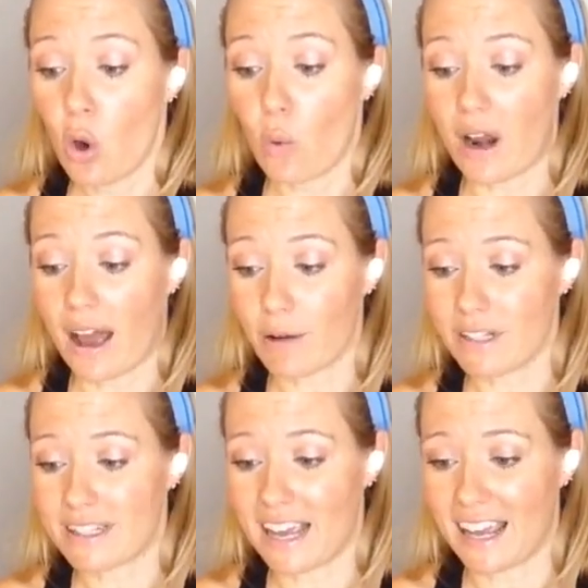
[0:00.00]
What I
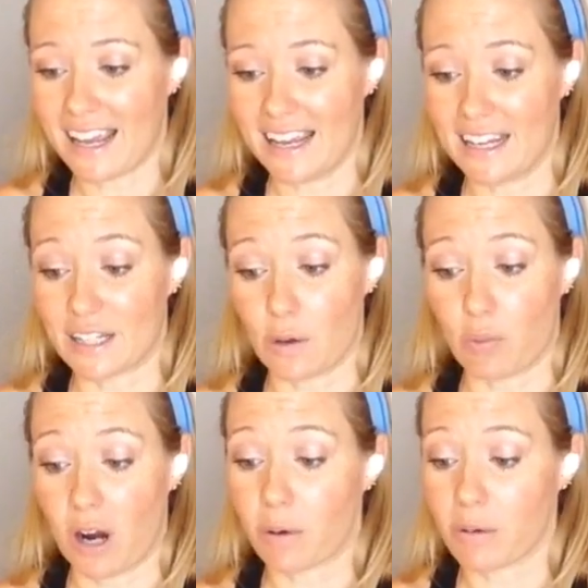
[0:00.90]
would say is
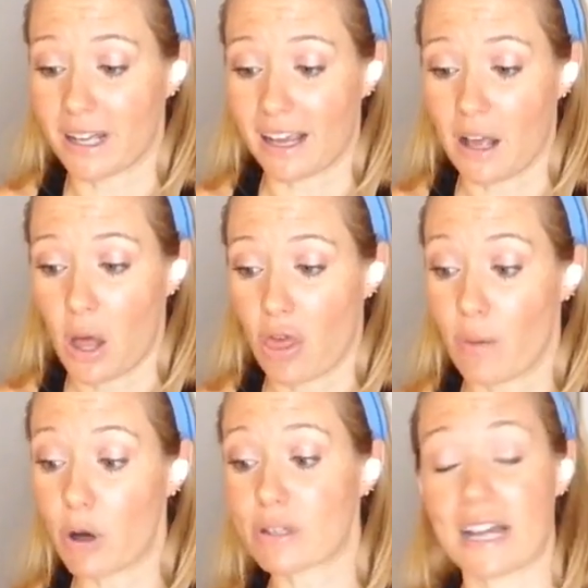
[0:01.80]
probably the
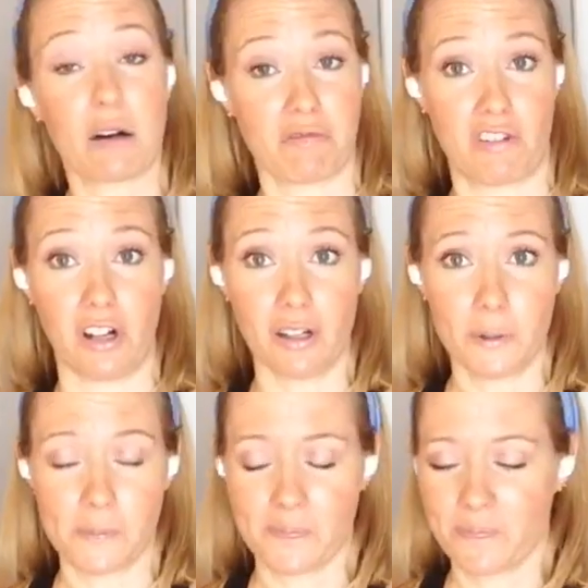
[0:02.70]
most
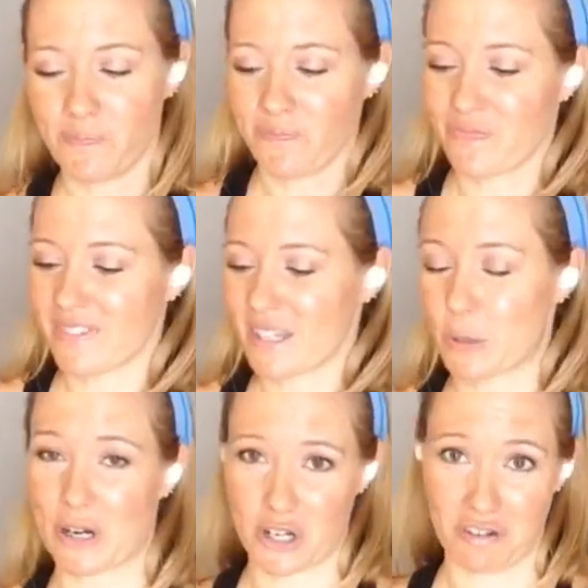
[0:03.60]
helpful,
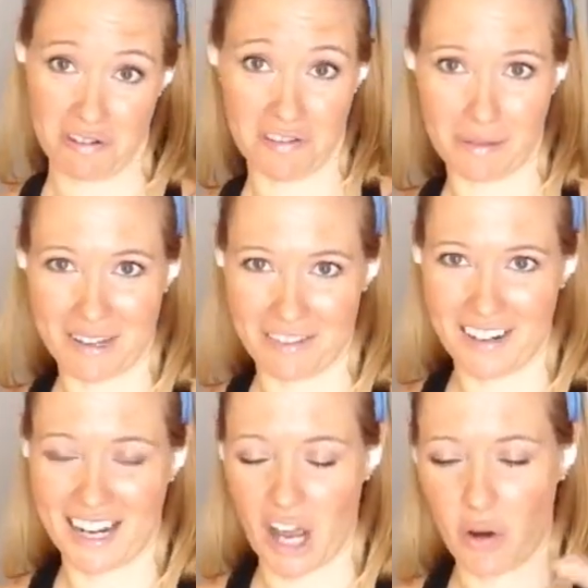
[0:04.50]
especially for filming a
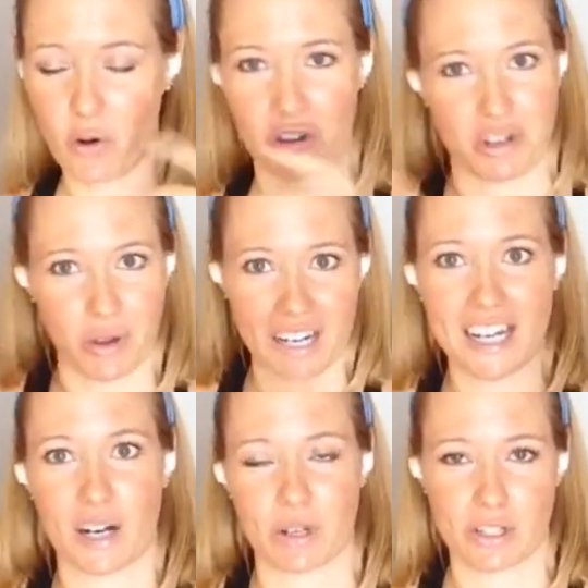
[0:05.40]
video, or if you want to
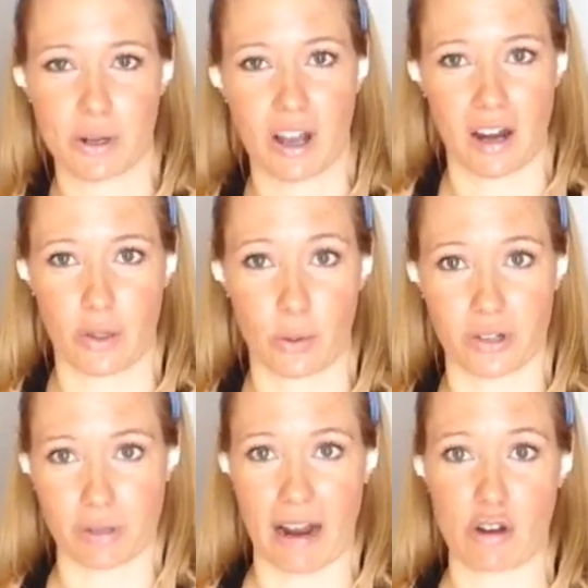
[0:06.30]
hear what's going on in the
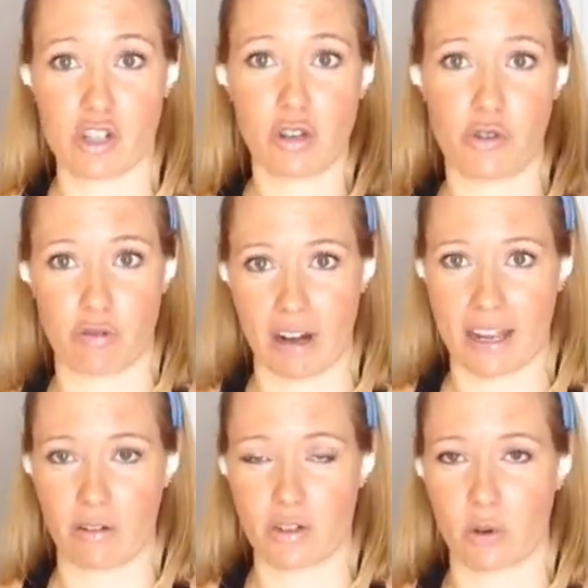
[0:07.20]
world around you, if you're running
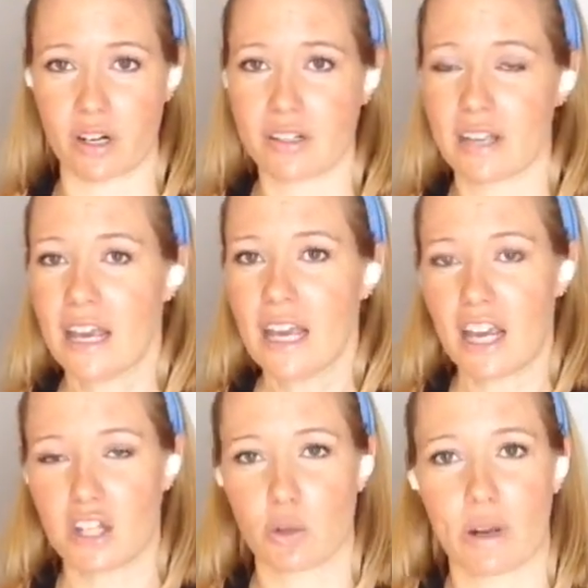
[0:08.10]
outdoors,
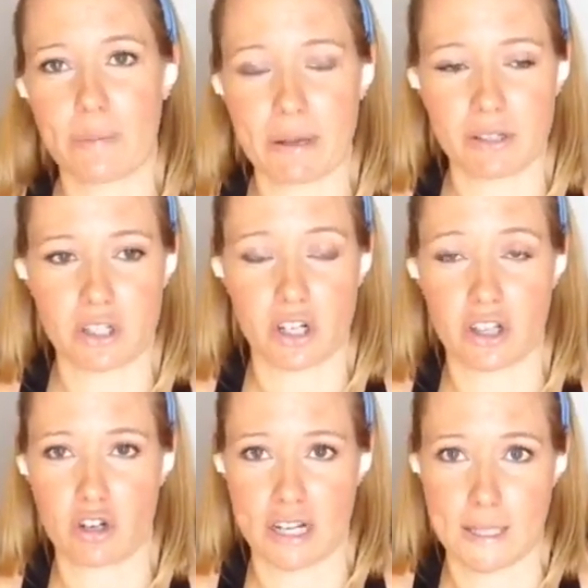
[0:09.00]
is you want to be able to turn
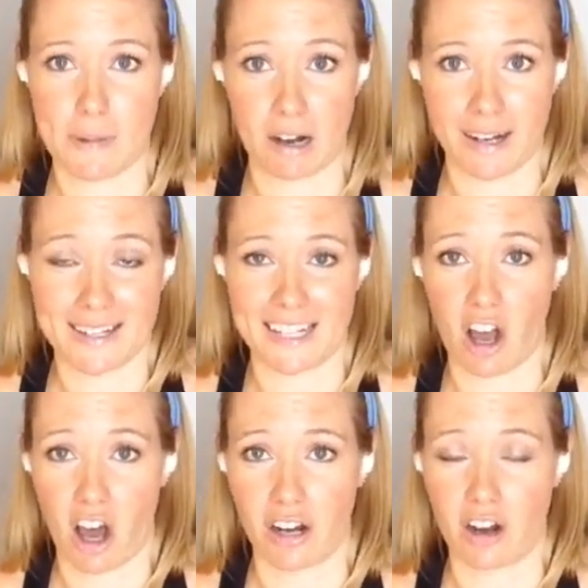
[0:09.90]
the transparency
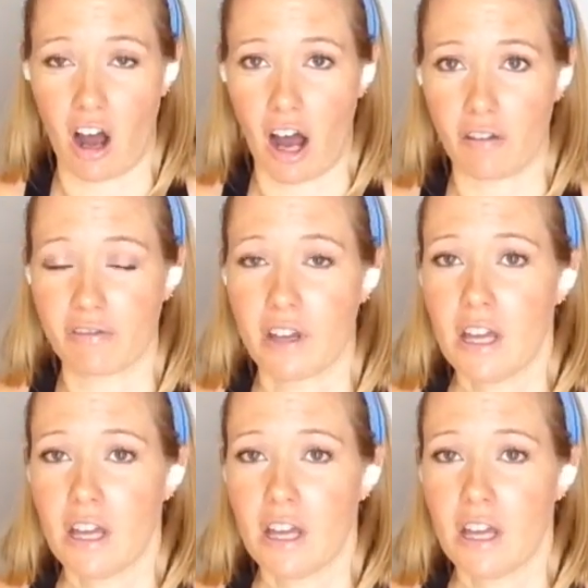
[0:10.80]
on and off.